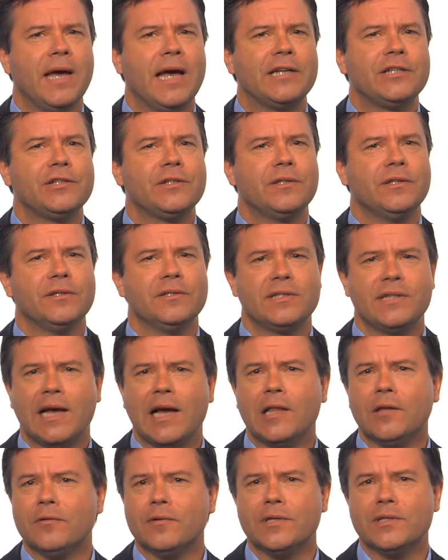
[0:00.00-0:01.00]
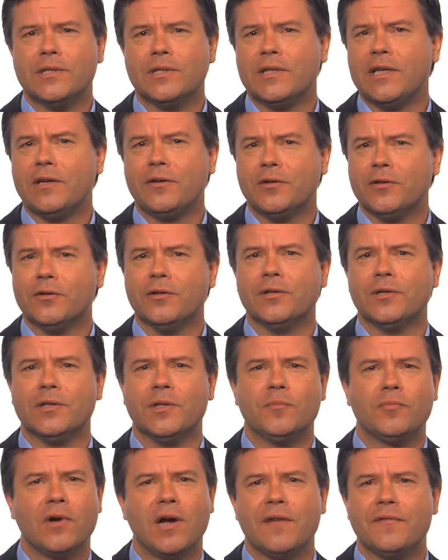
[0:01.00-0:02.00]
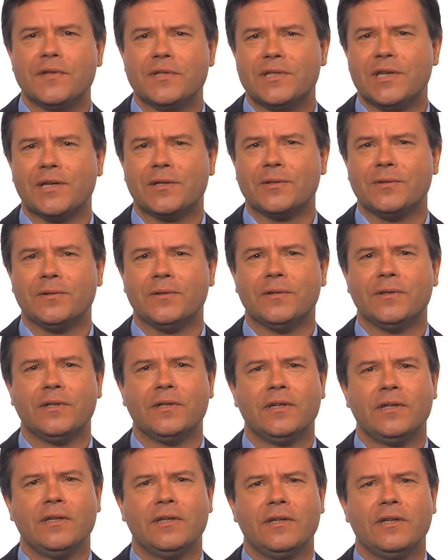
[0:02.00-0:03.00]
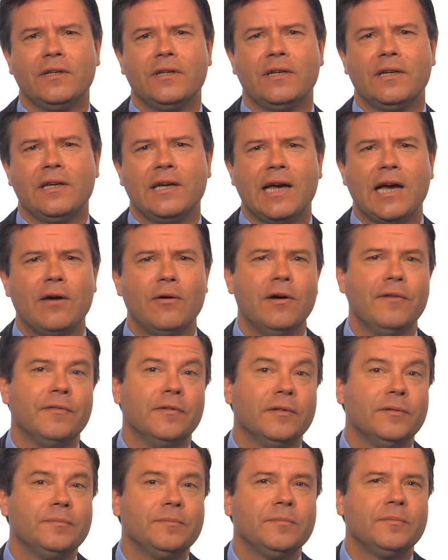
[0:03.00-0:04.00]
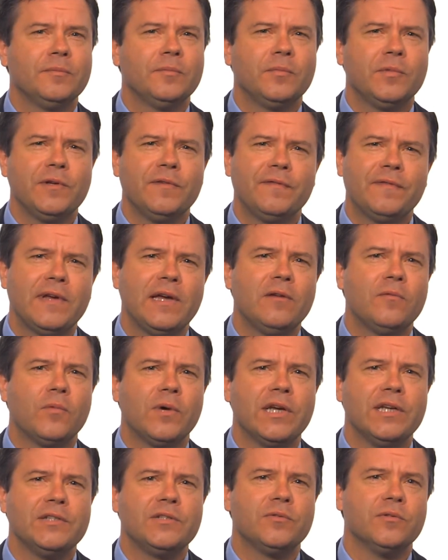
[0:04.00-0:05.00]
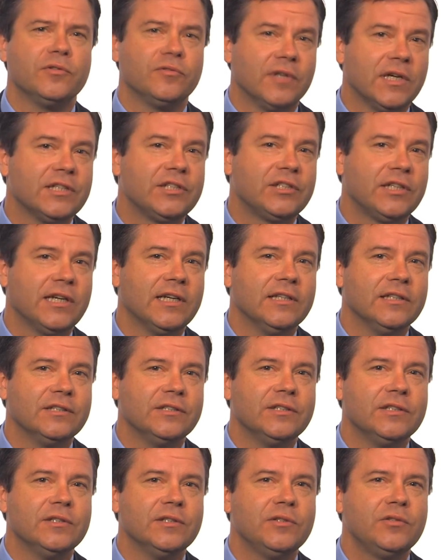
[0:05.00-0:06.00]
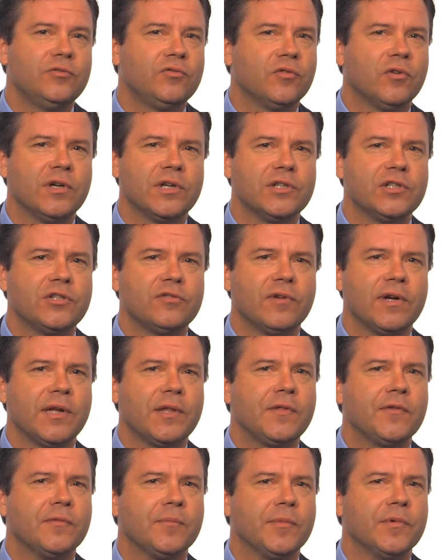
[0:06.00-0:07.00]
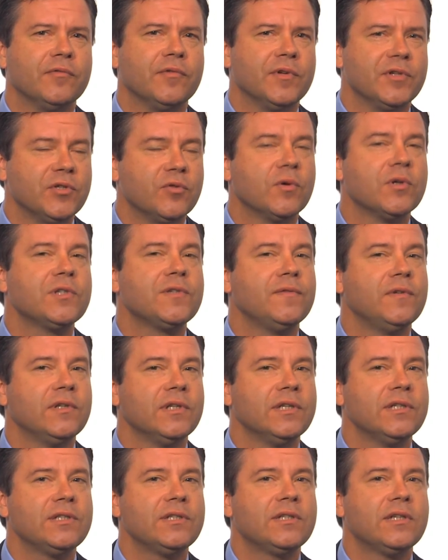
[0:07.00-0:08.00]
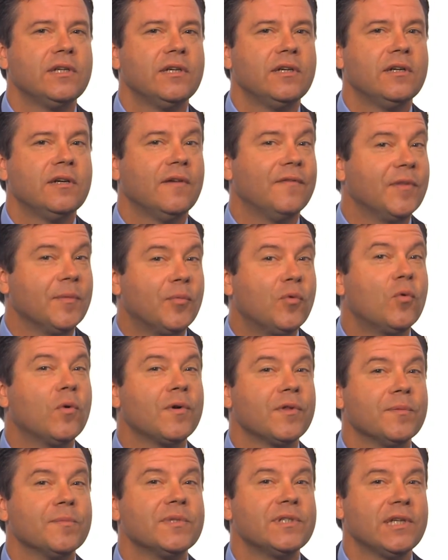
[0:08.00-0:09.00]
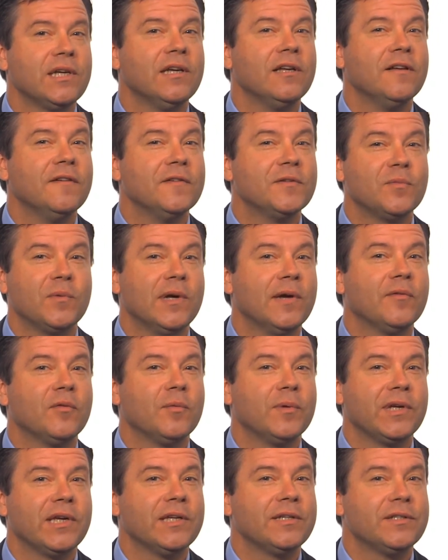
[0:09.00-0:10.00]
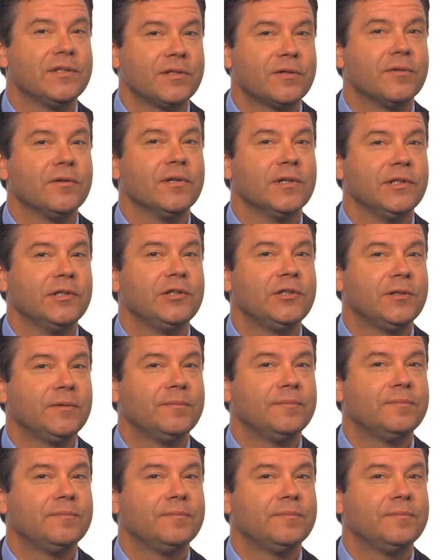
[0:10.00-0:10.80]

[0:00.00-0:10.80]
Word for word: match the salaries that they could earn in the private sector. However, we have found ways to address challenges, drawing strength from the resourcefulness of the poor themselves whenever we get discouraged.